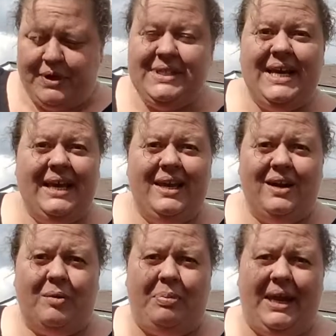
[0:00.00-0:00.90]

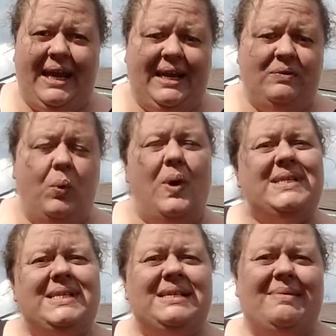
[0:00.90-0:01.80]
particular plant
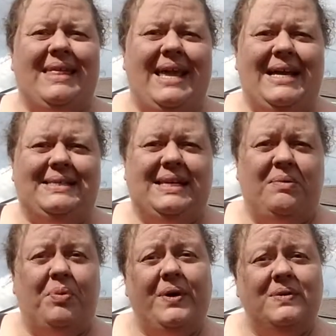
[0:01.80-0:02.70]
wasn't something that has
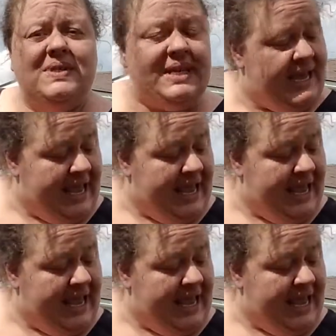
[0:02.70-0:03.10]
deep roots.